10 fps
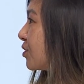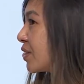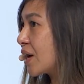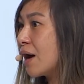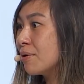
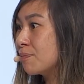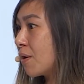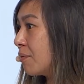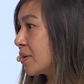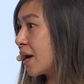Like I would
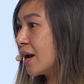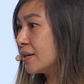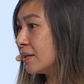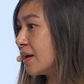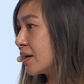probably tie it
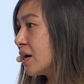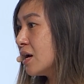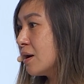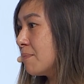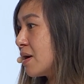to like
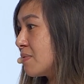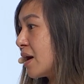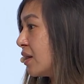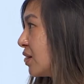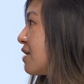maybe
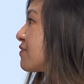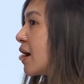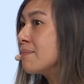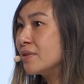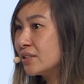a
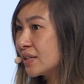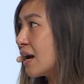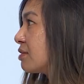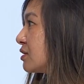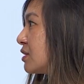lifetime
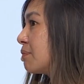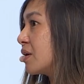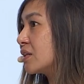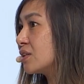discount to something.